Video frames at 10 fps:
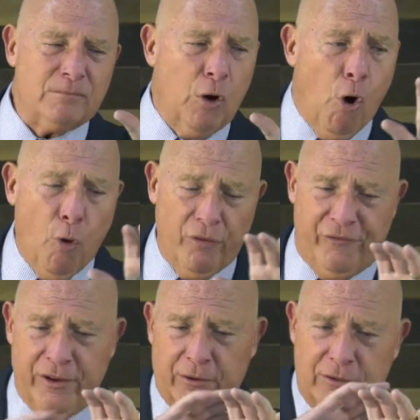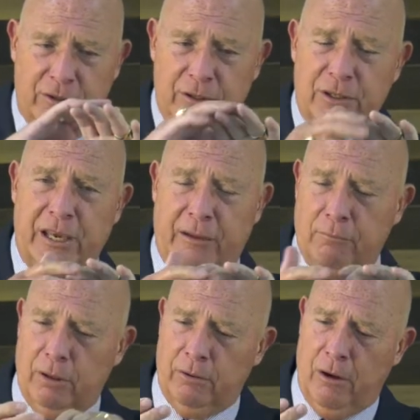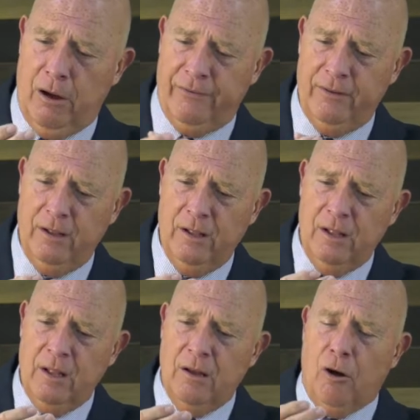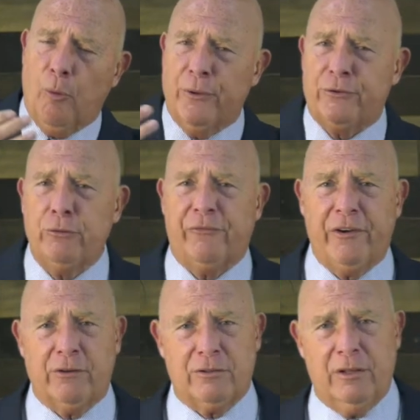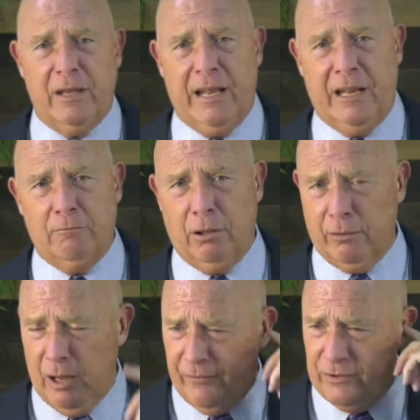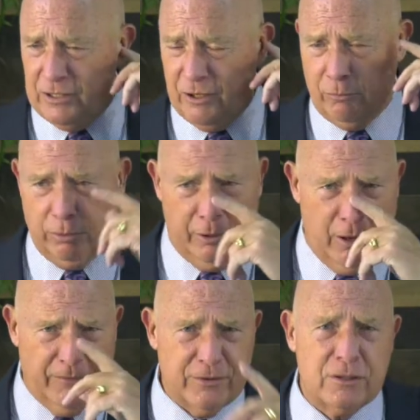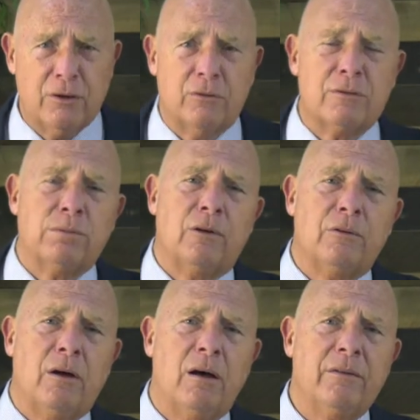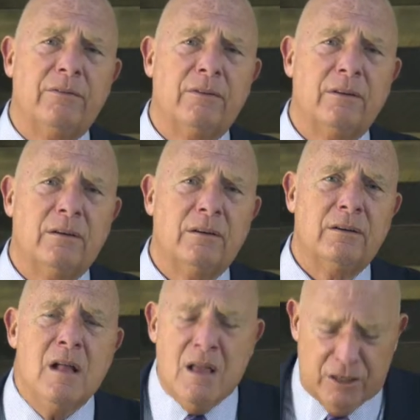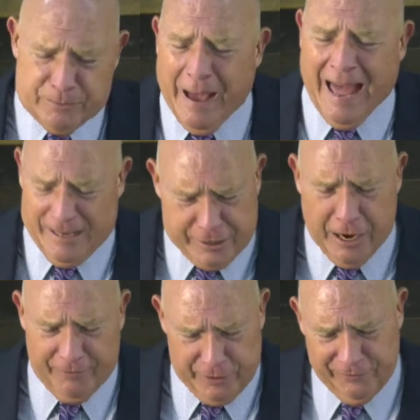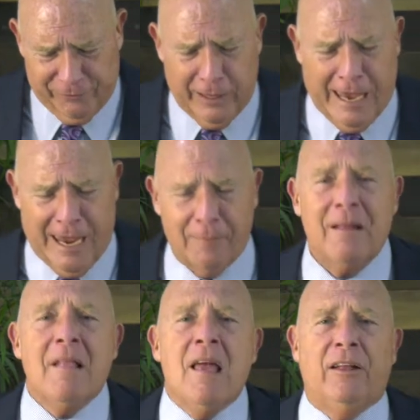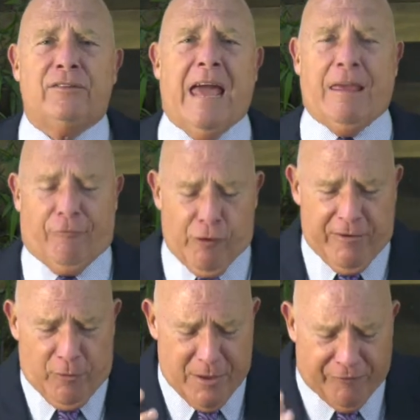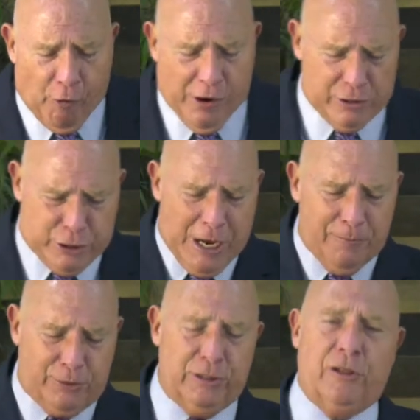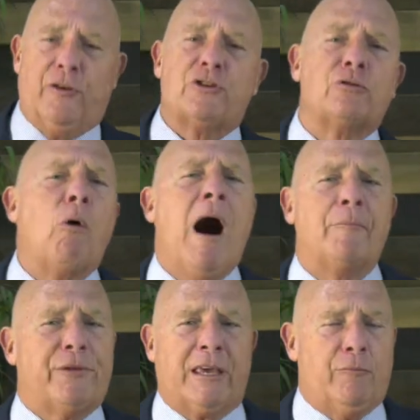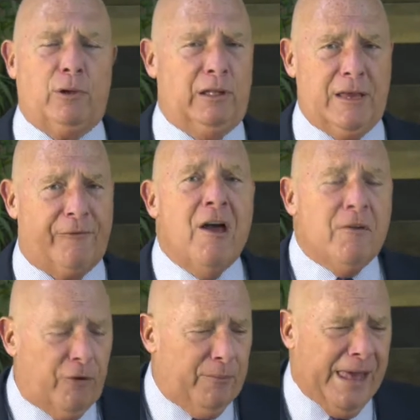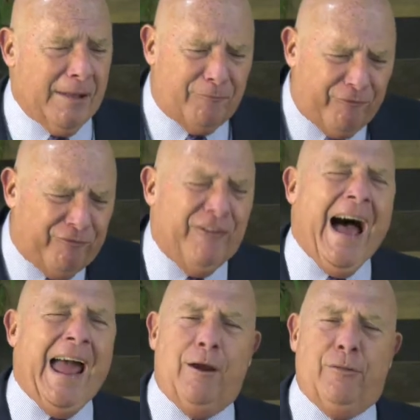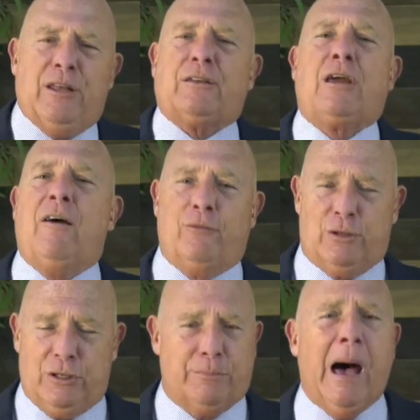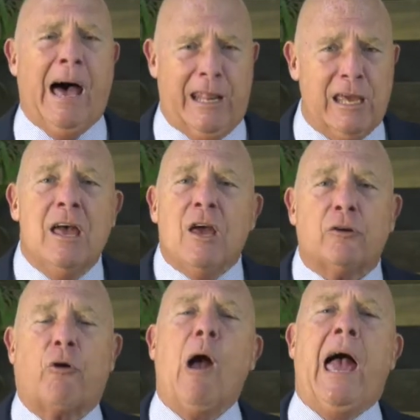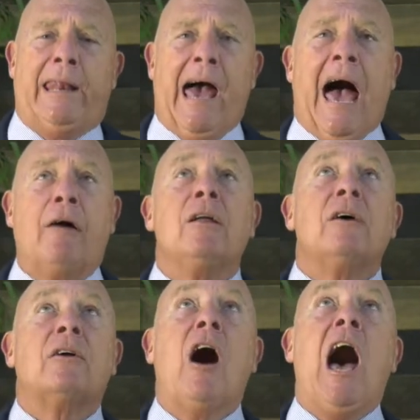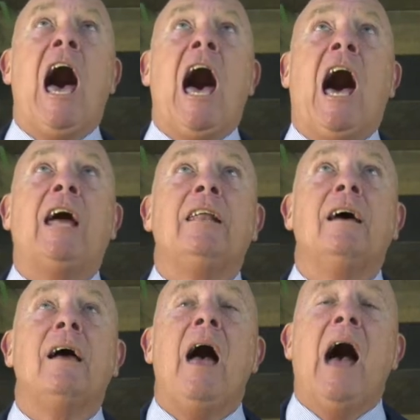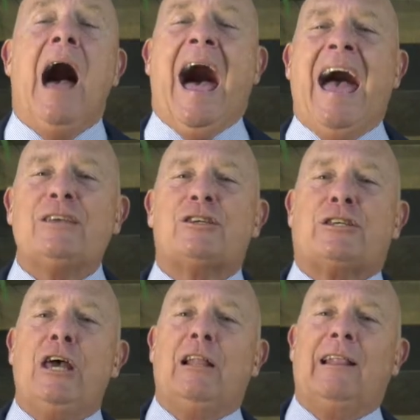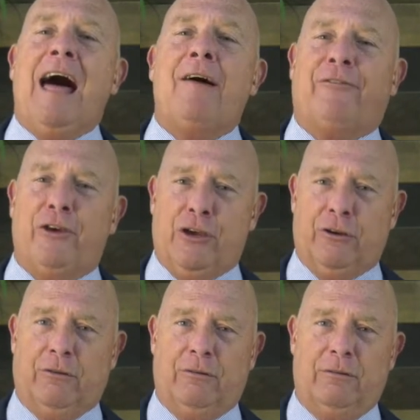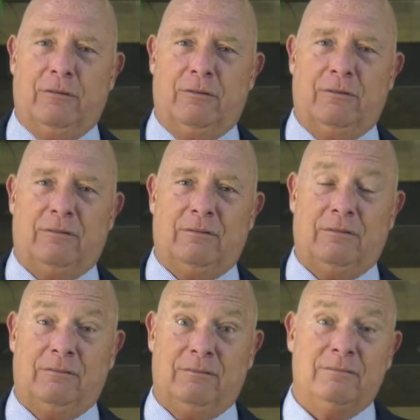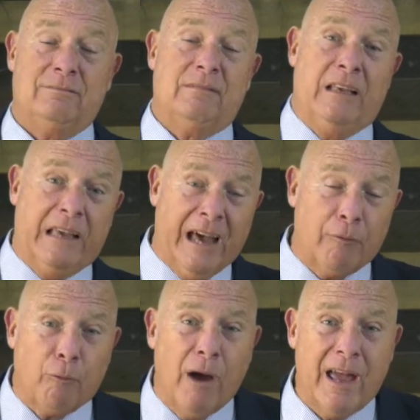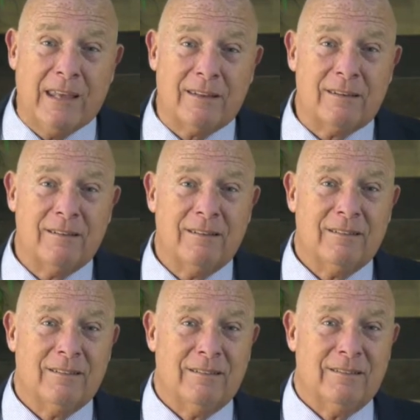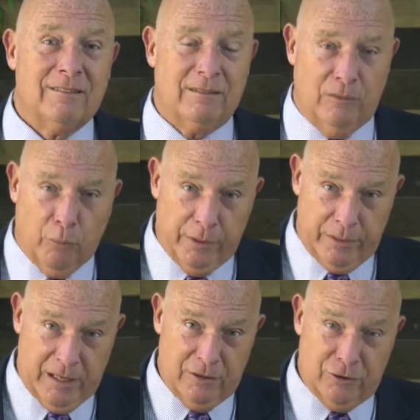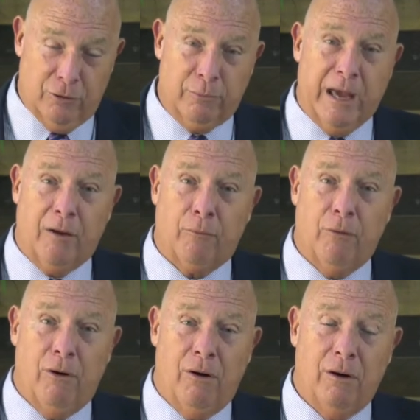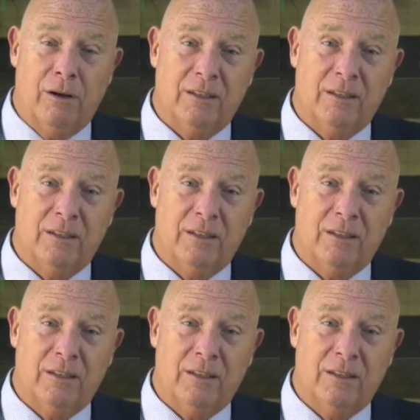All the fingers in this hand blown off, all but two fingers in that hand blown off, his ear blown off, his nose blown off. His body covered in flame, and Dave Roever, before he jumps into the swamp to get relief from that fire that covers his body, cried out, God, I still love you. He got right the one thing Job got wrong.